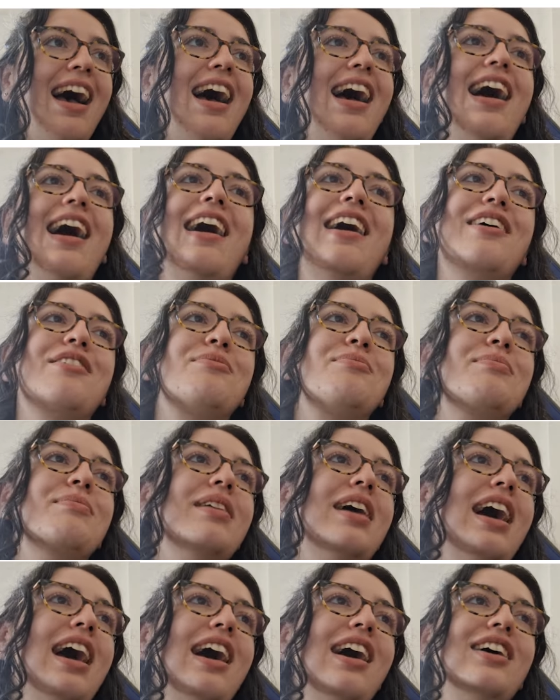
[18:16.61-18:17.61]

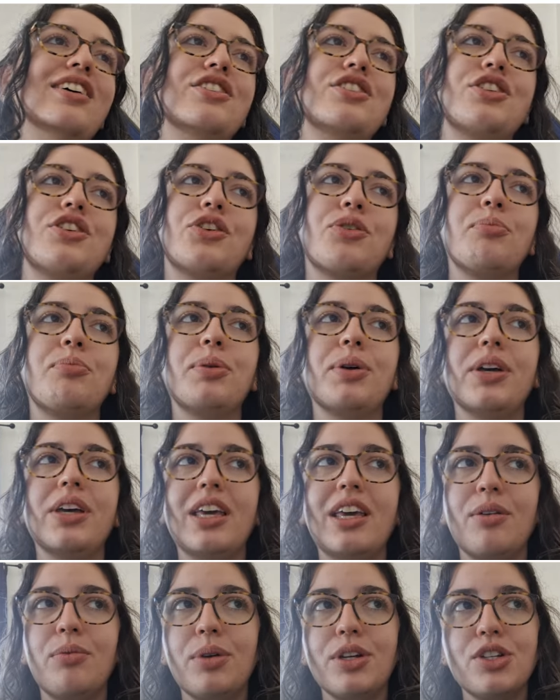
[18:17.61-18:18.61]
And you can put
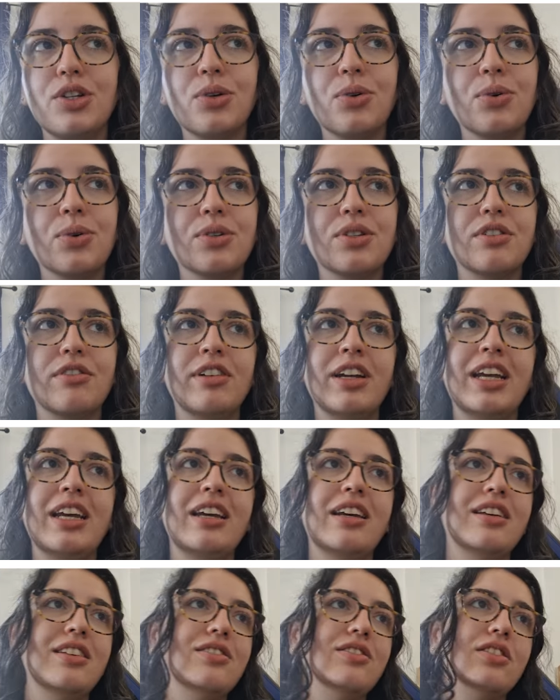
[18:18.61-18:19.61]
here which quarter it
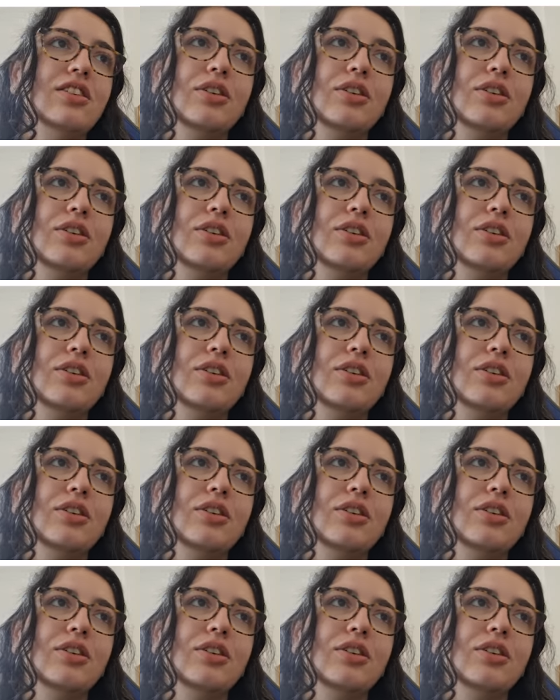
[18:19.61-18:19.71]
is.